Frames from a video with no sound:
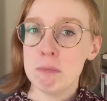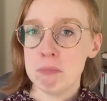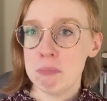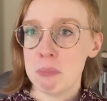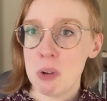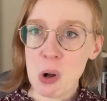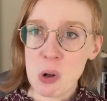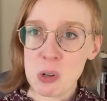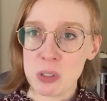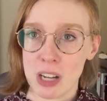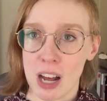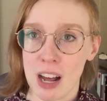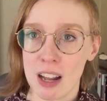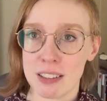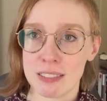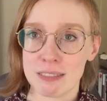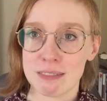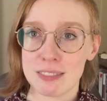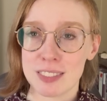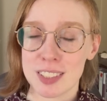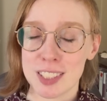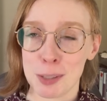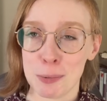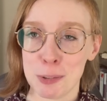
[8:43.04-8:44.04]
Hold
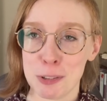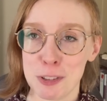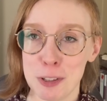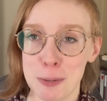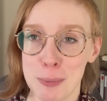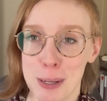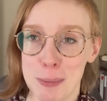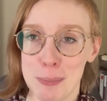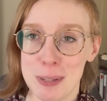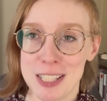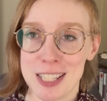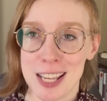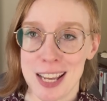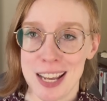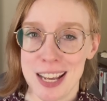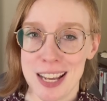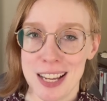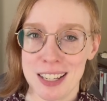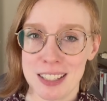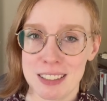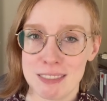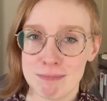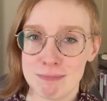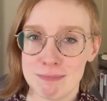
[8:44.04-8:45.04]
on, some of you might be
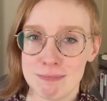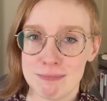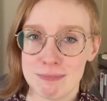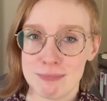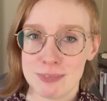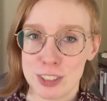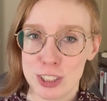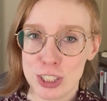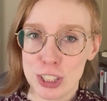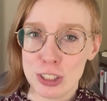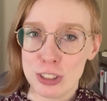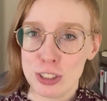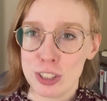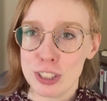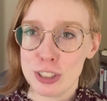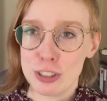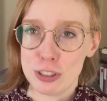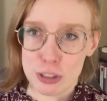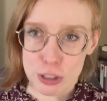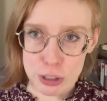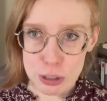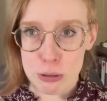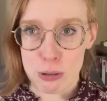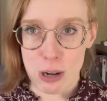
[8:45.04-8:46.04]
saying. Children
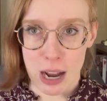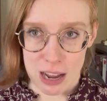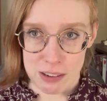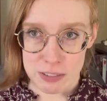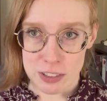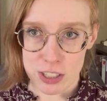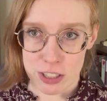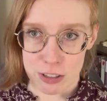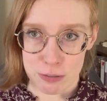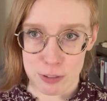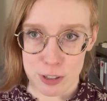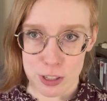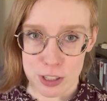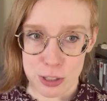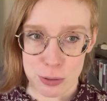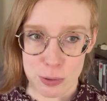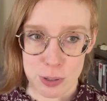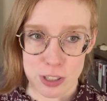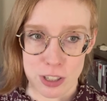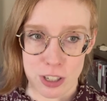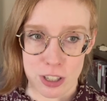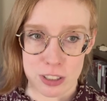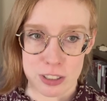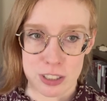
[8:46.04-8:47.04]
do have to defer to
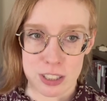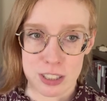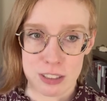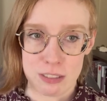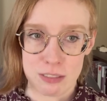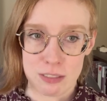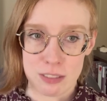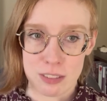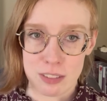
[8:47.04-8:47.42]
adults.